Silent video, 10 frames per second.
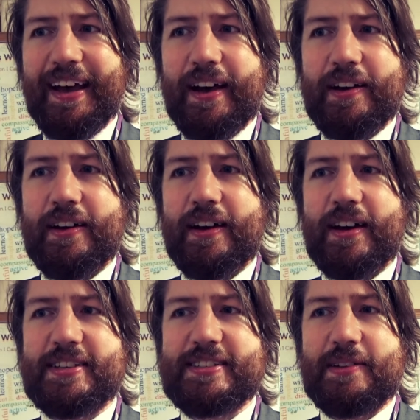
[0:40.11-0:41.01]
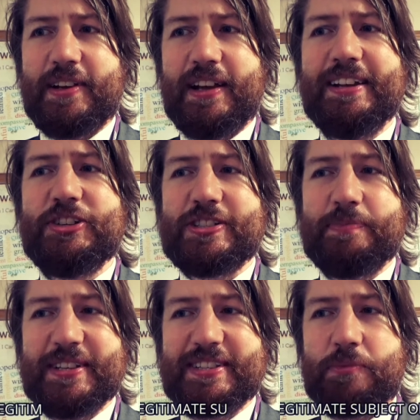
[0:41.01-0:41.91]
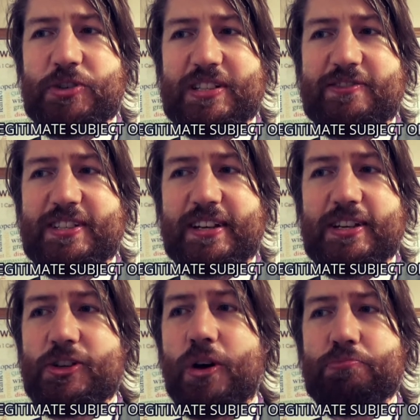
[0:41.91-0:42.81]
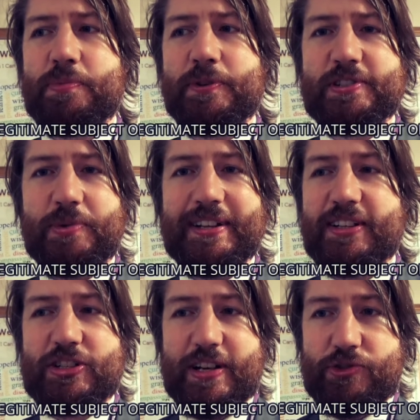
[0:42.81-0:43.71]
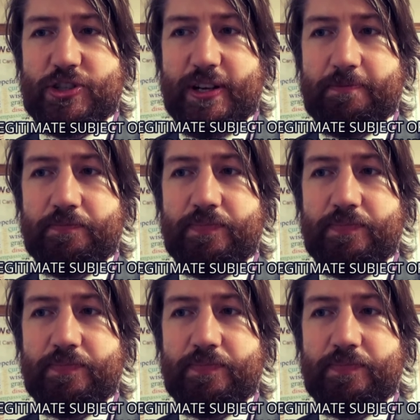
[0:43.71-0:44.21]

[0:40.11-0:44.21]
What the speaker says: a legitimate subject of study comparable to English literature.